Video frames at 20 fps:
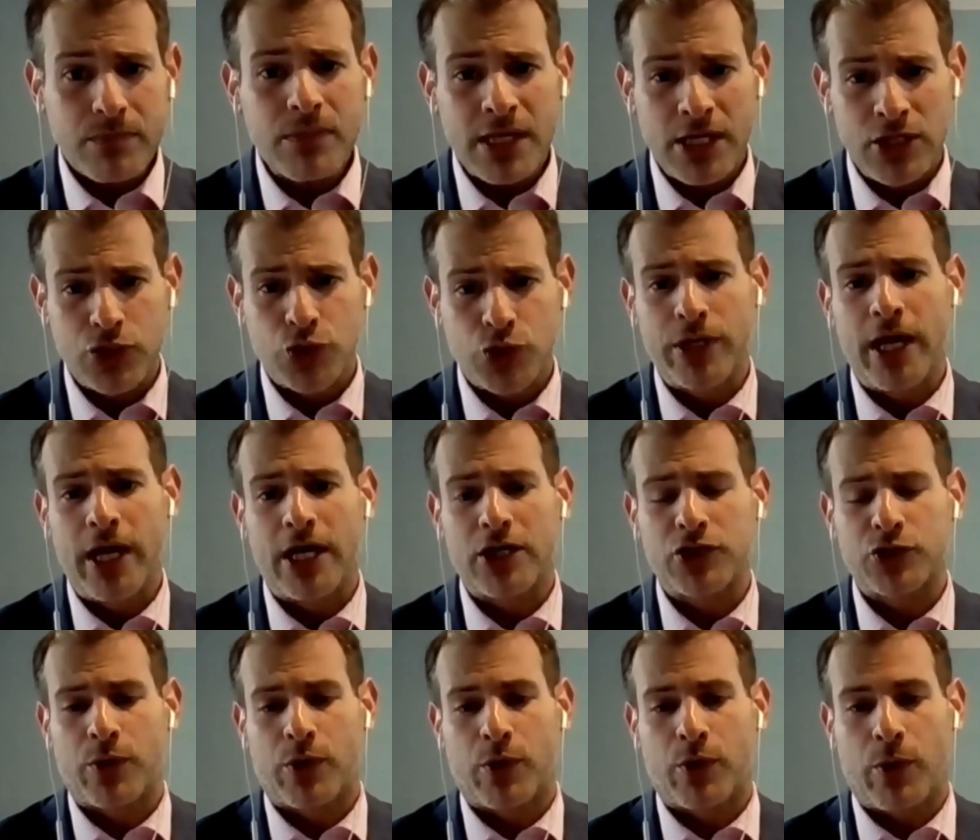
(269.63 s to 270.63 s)
in
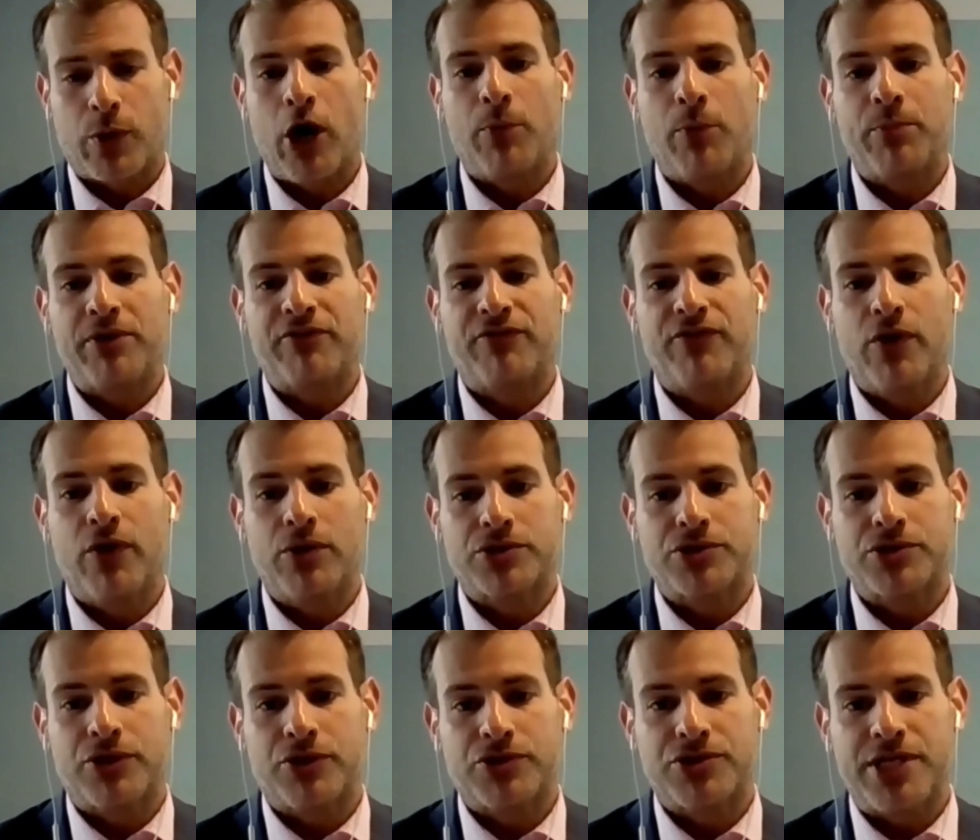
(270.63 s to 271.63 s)
triage, where we're helping folks
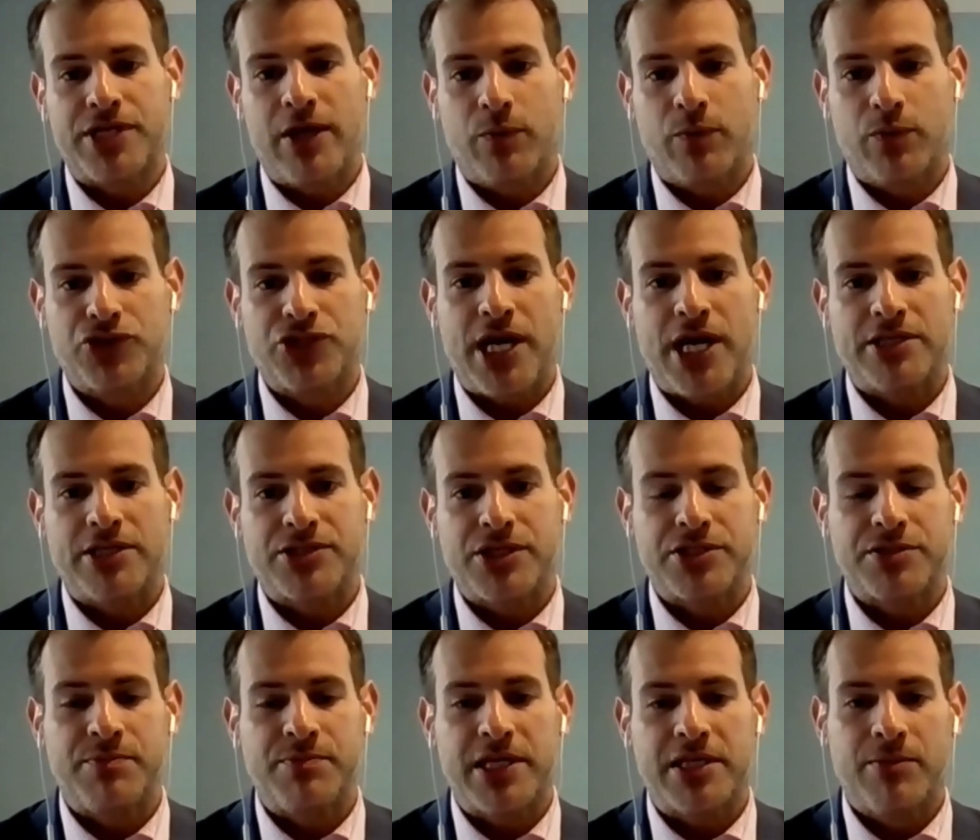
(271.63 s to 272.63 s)
understand which
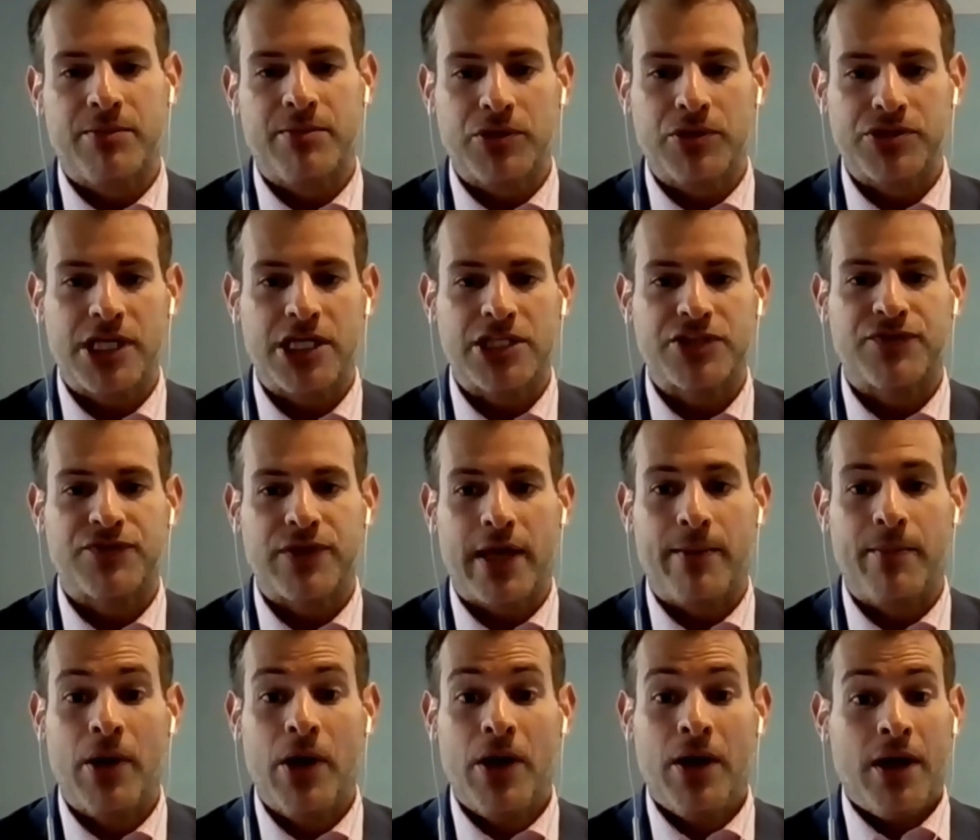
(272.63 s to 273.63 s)
assets make the most sense for them.